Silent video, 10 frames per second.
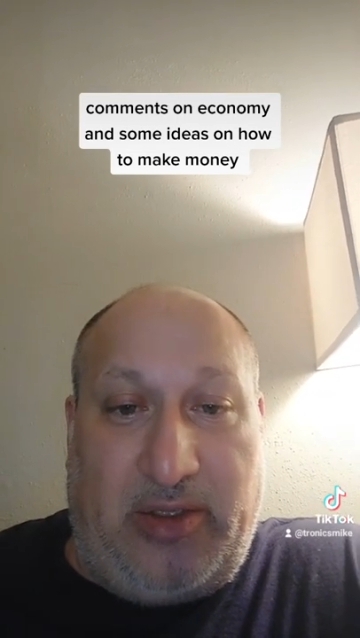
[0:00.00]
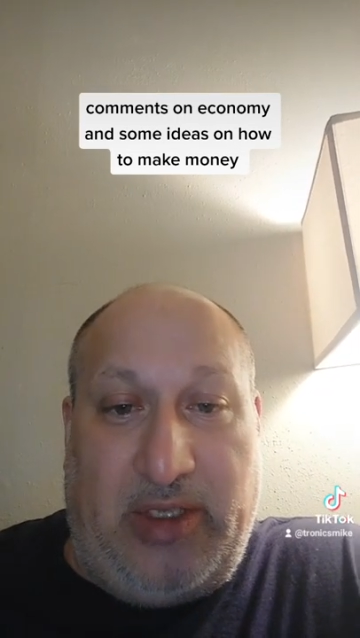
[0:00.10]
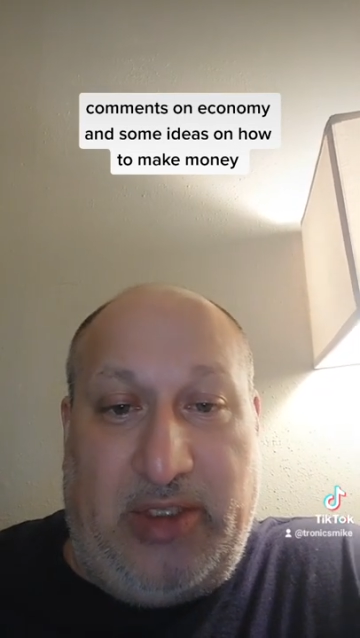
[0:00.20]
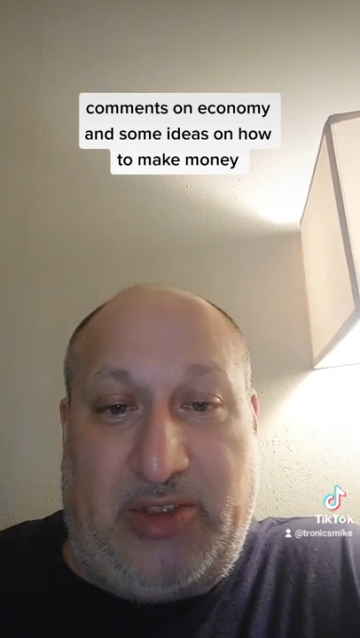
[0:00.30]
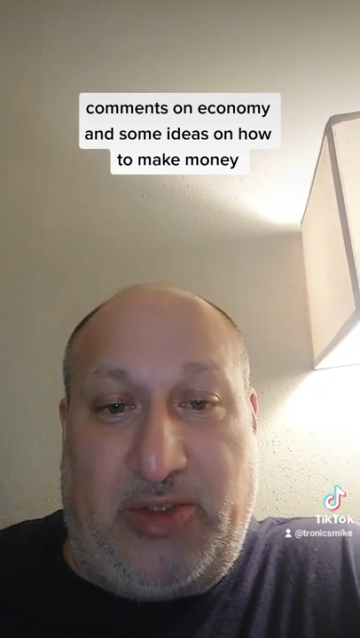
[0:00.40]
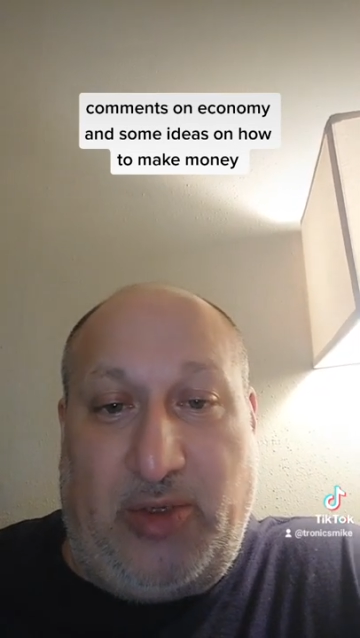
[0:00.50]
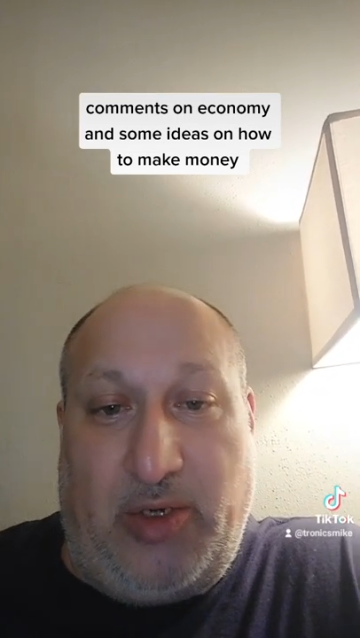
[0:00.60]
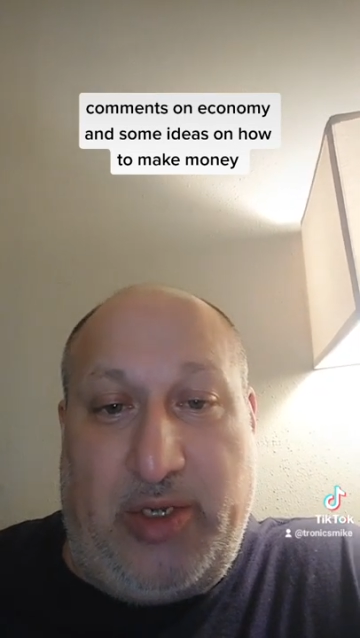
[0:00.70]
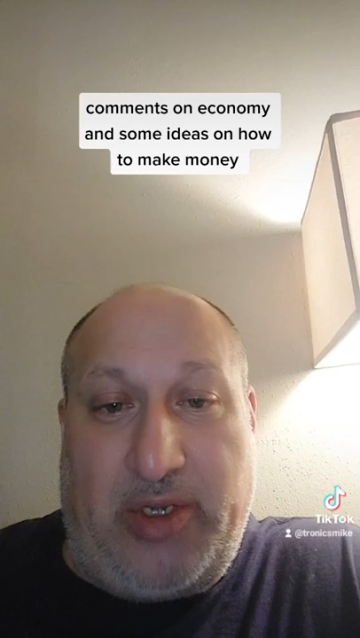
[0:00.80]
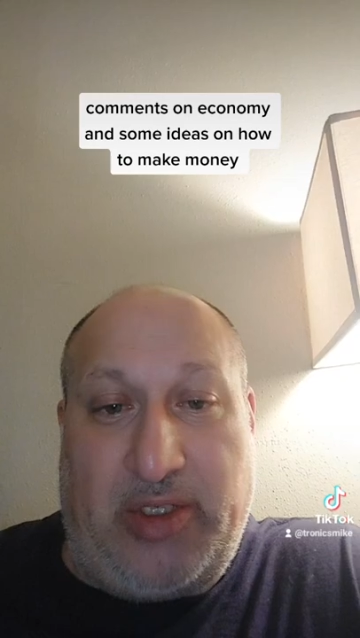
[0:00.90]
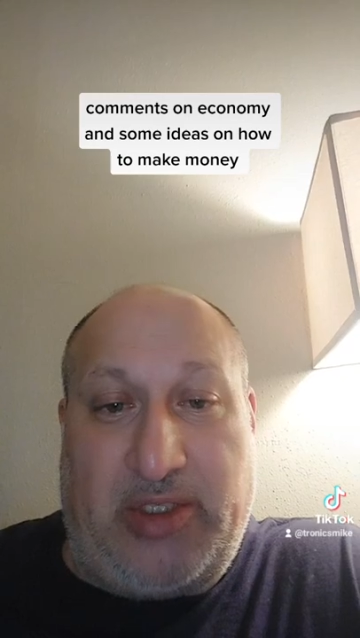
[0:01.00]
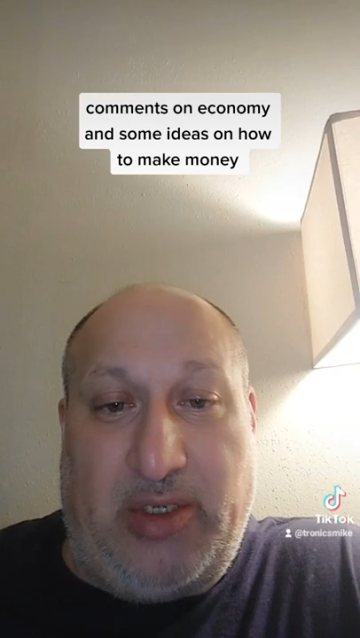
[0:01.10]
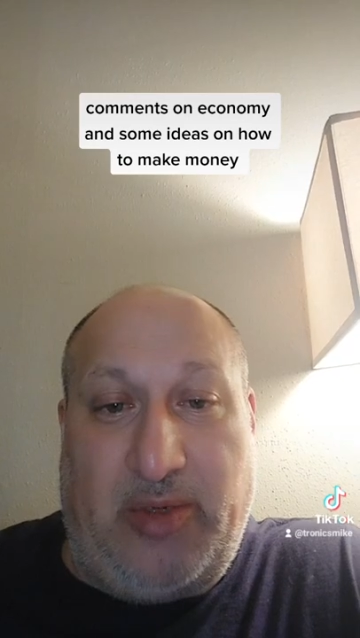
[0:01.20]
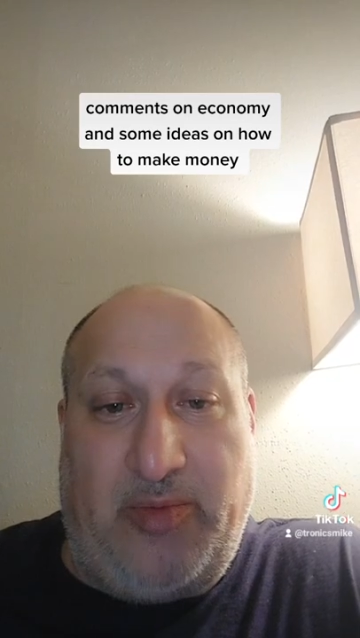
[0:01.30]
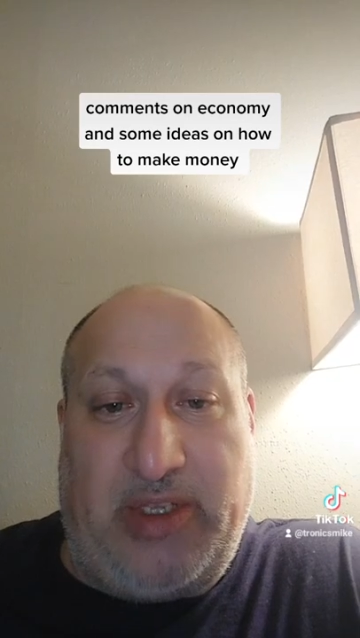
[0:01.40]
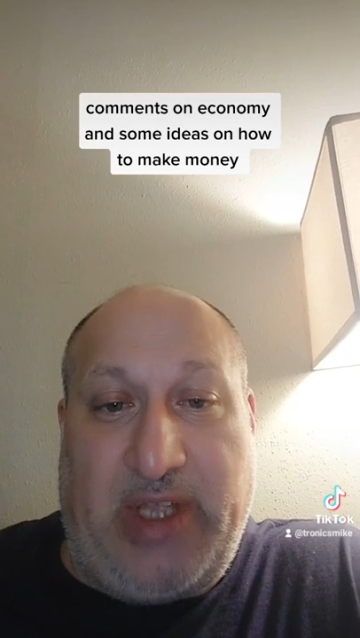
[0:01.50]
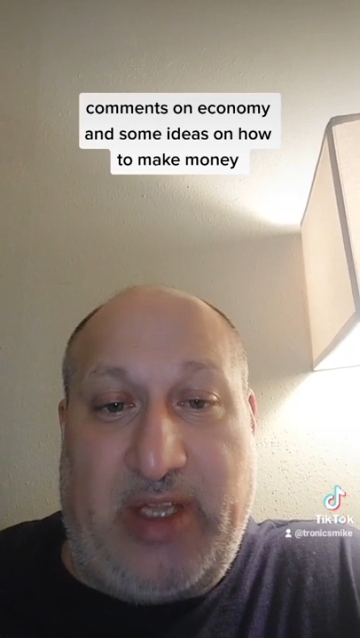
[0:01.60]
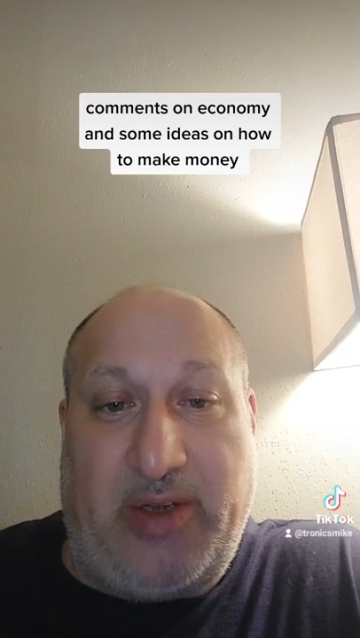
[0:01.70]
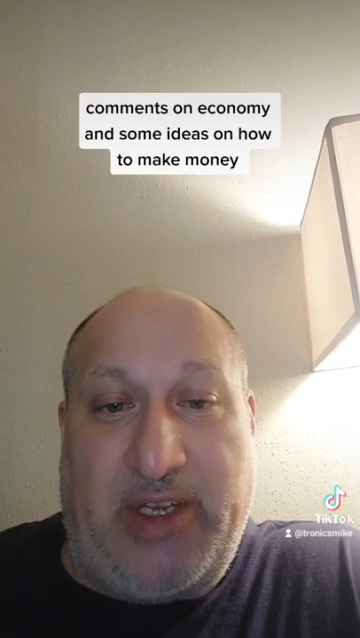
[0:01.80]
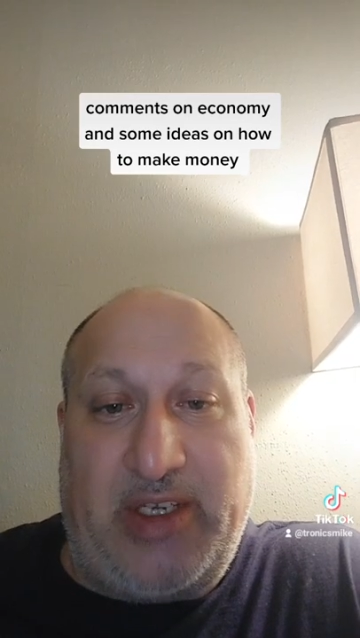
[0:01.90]
in the store. You could sell them
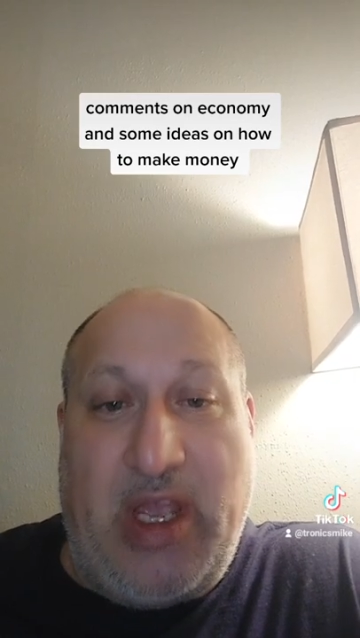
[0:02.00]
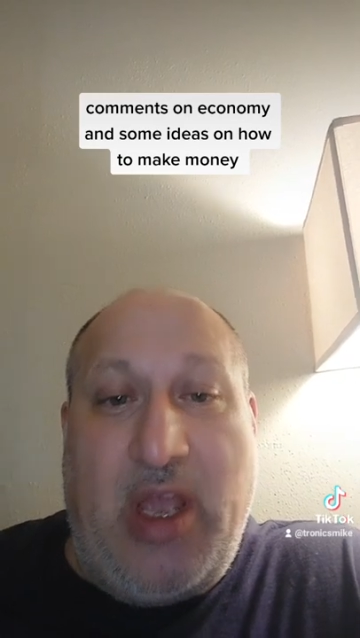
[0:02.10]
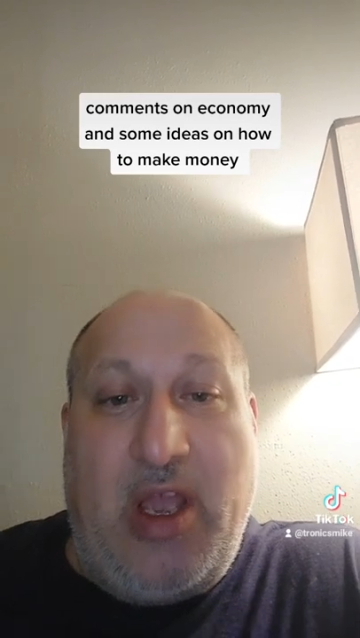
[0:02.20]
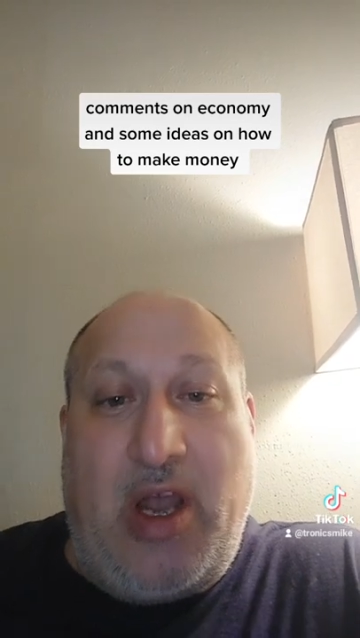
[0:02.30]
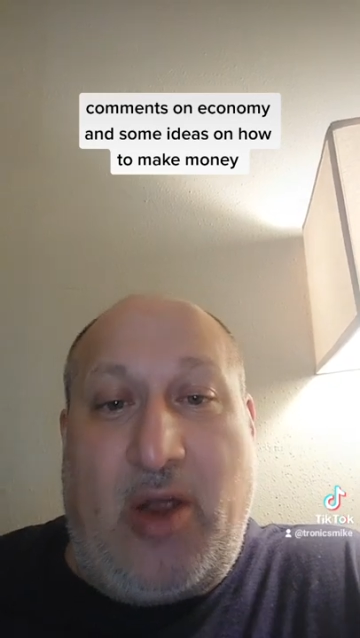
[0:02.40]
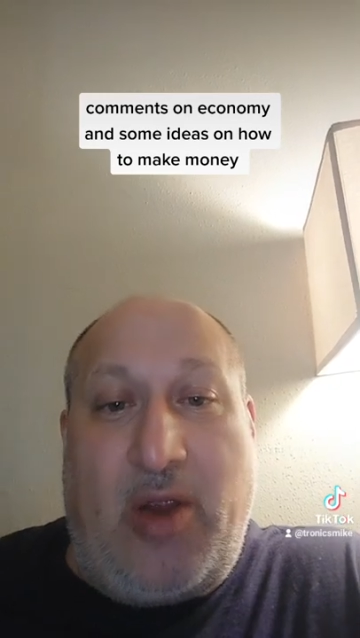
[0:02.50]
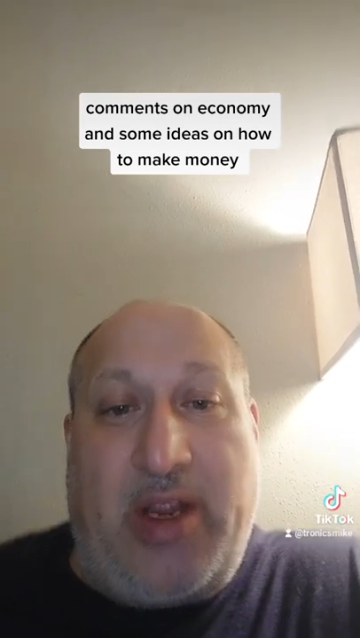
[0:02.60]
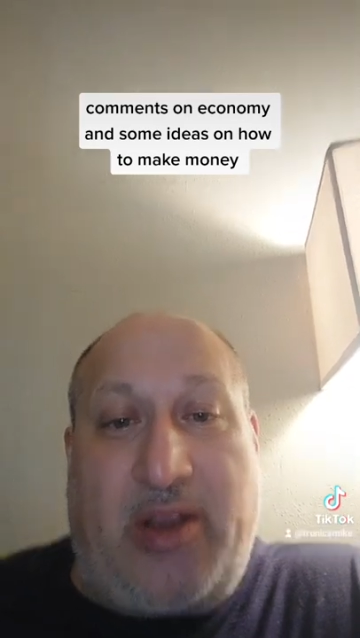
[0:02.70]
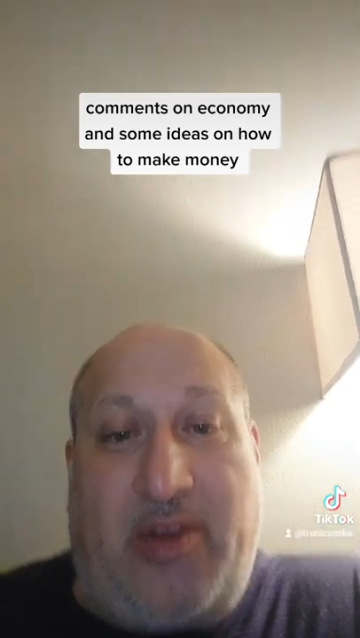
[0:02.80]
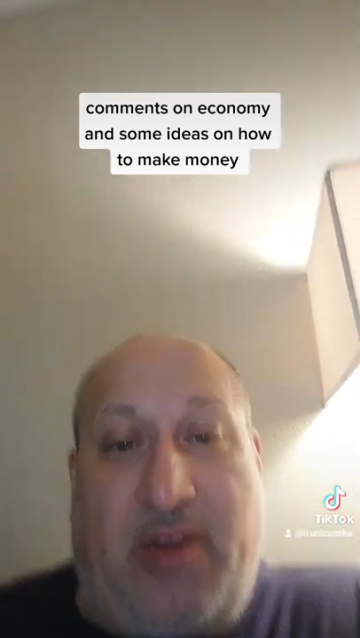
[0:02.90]
$1 each. All right,